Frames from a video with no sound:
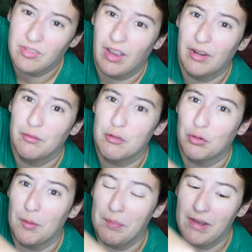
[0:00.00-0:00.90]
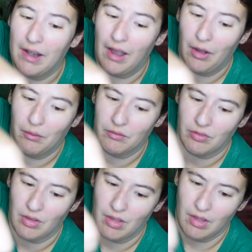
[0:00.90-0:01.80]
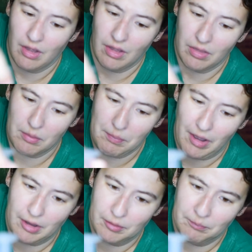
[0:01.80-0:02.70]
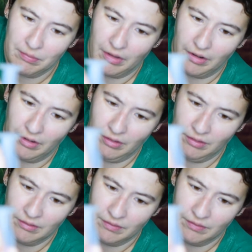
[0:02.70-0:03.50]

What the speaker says: kind of dripping out the bottom there.